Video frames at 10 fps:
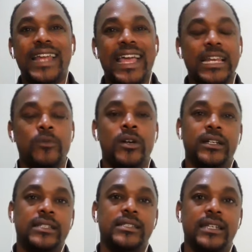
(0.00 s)
that
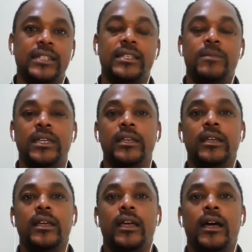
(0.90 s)
anyone can say to me
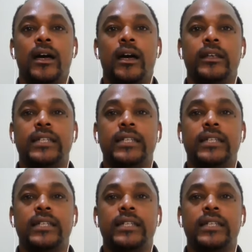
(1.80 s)
uh,